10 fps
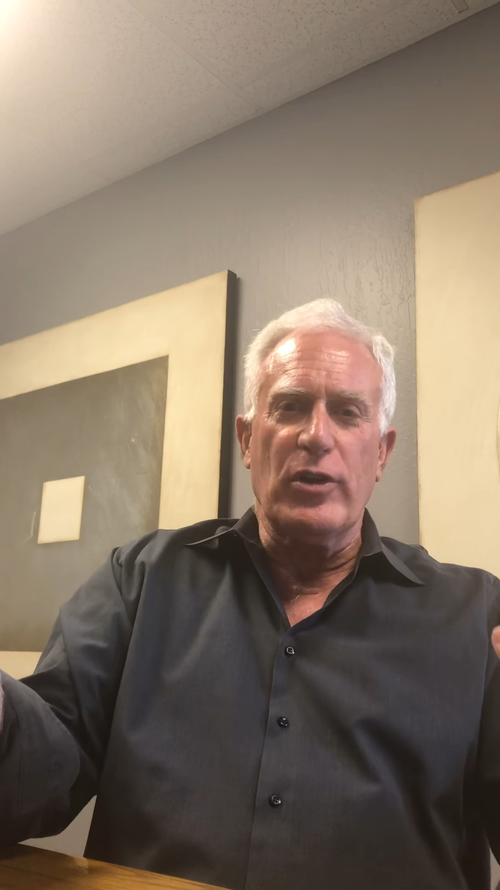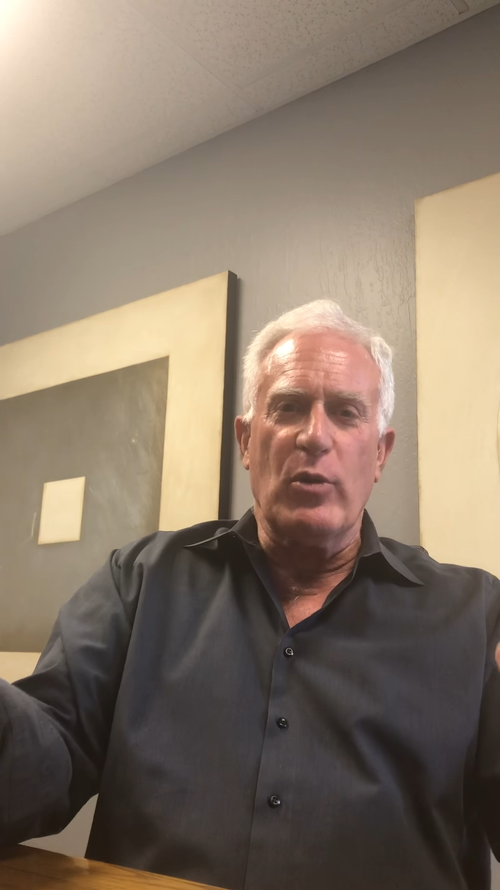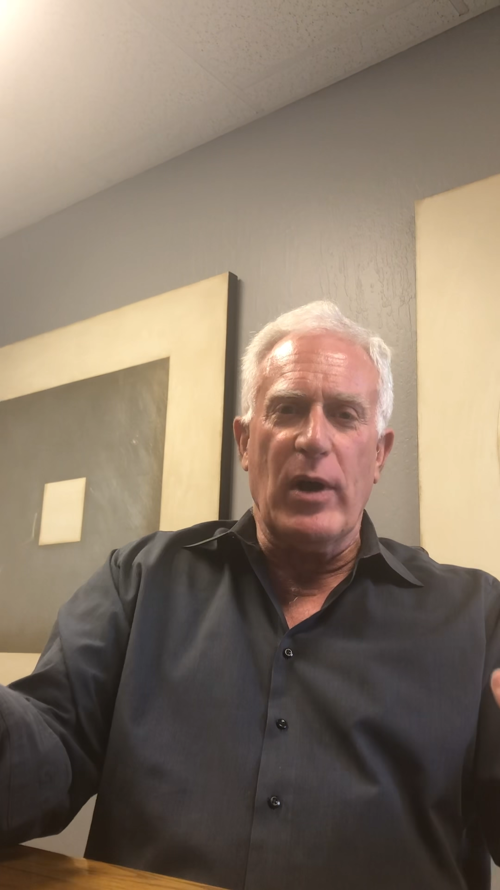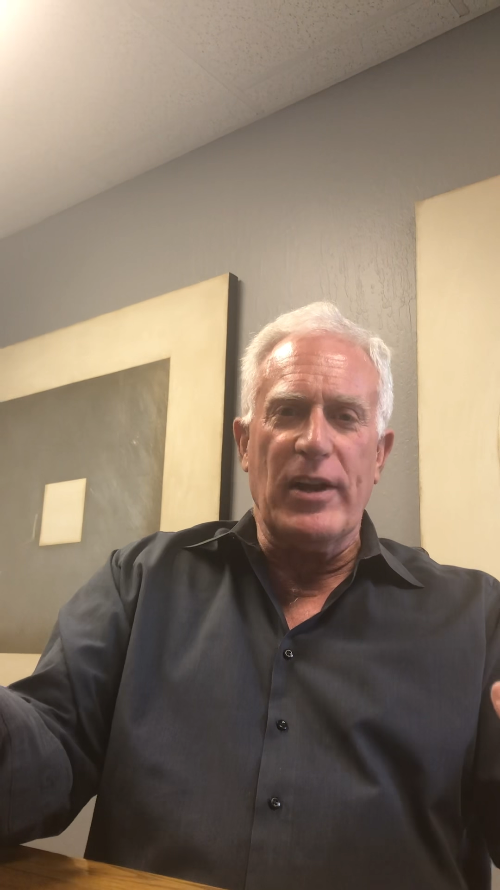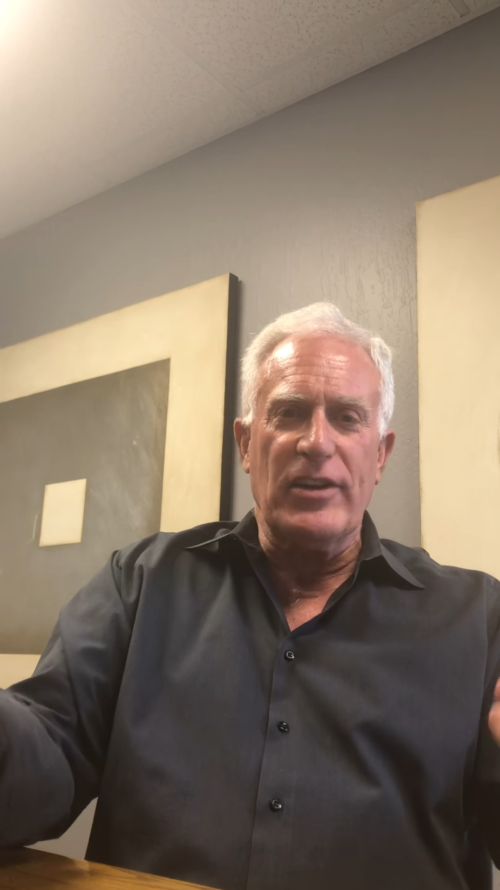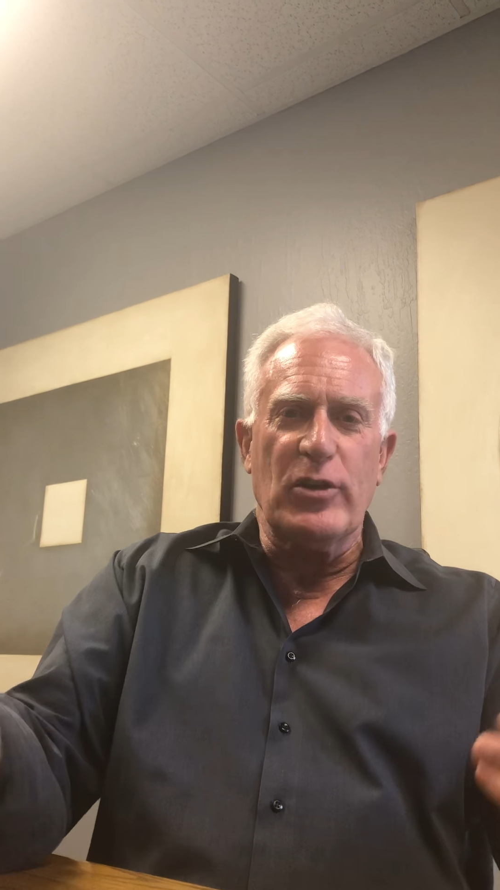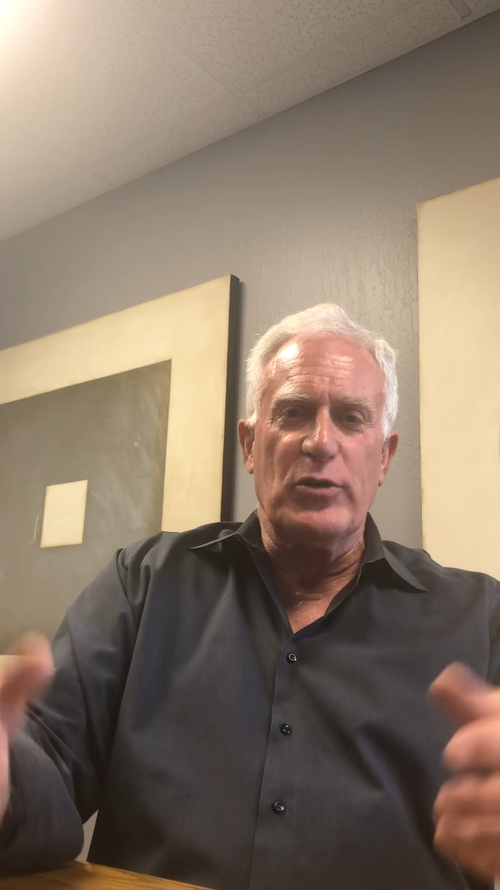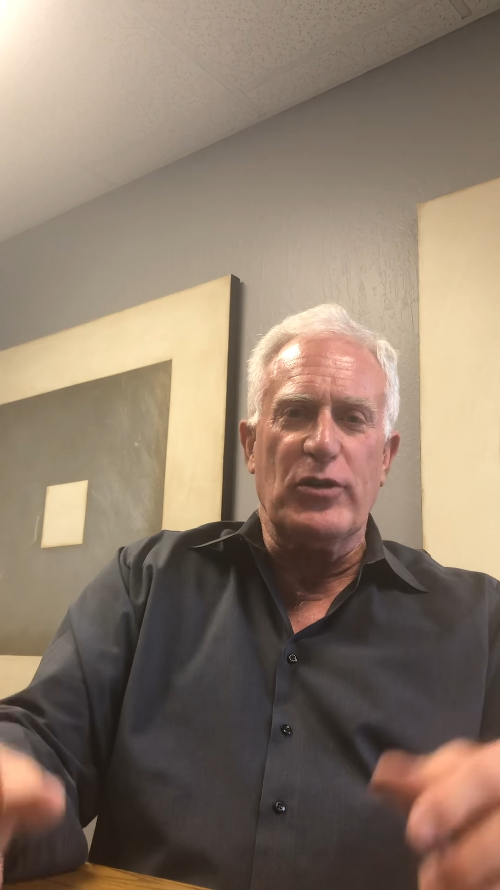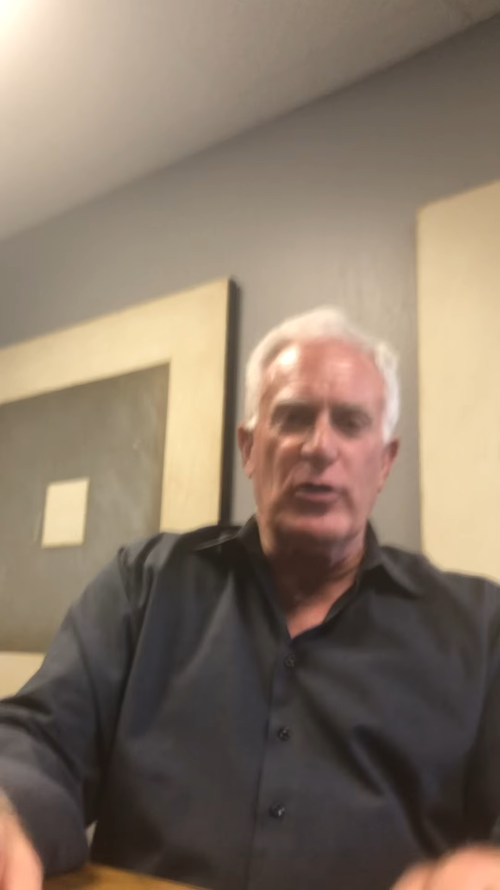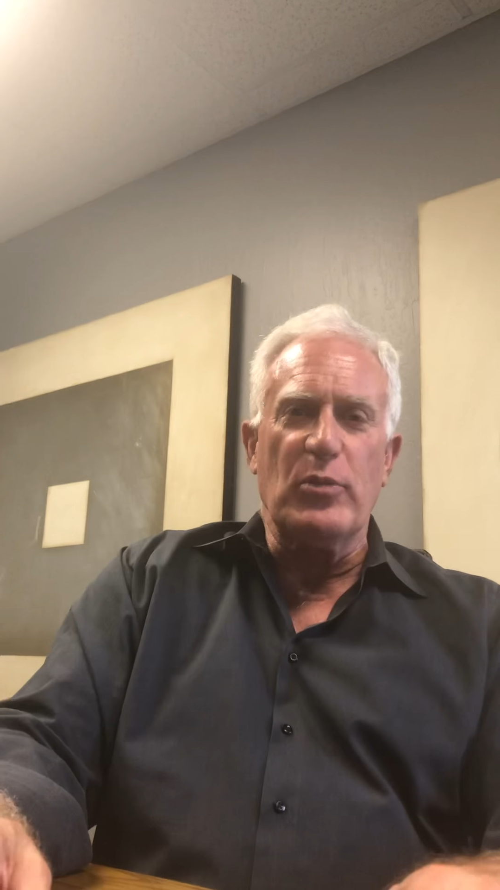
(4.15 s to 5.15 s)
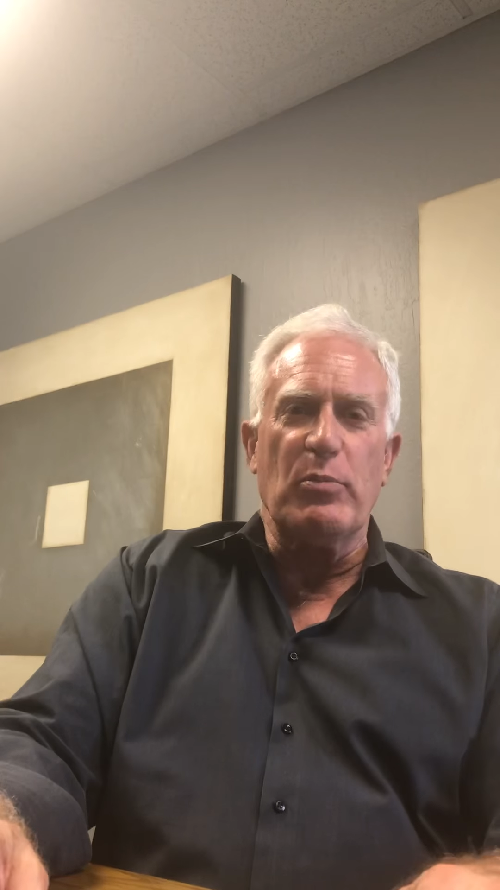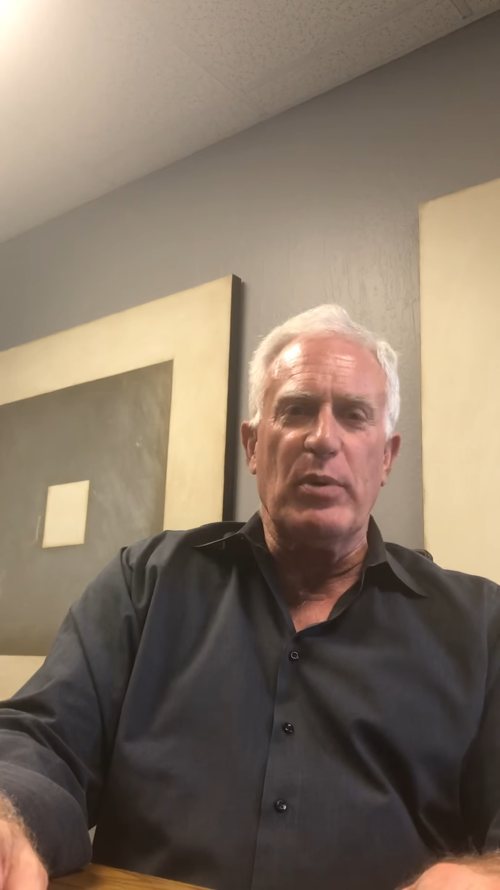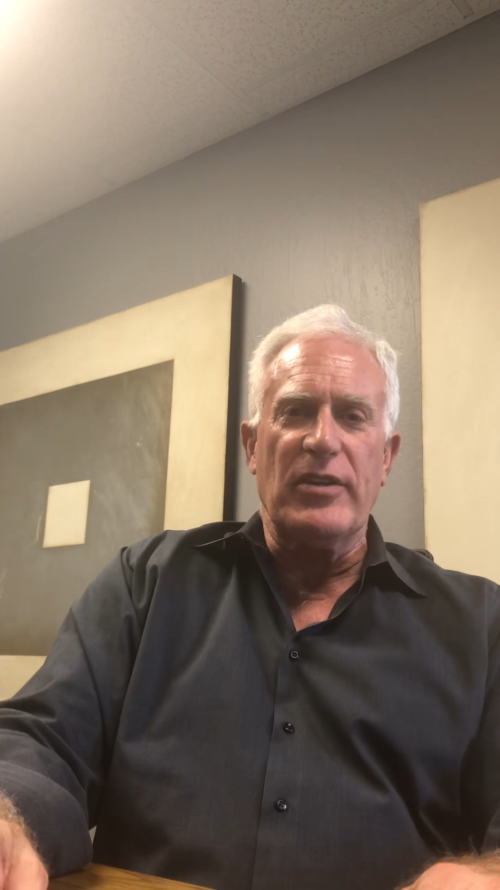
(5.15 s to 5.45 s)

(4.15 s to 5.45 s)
you on YouTube,